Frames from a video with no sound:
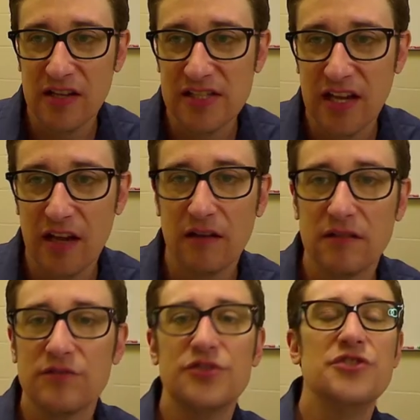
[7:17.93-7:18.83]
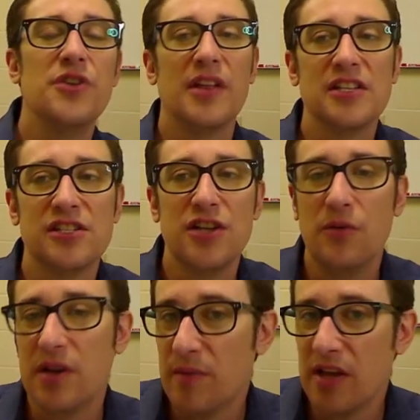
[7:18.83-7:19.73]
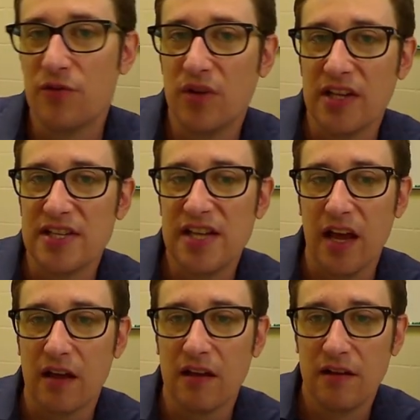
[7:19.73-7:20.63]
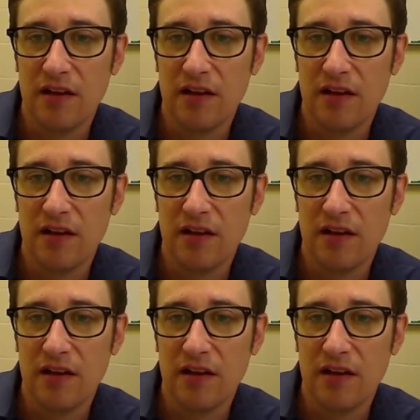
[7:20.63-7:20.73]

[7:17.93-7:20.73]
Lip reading: They say, do you know that snow can make you really sick?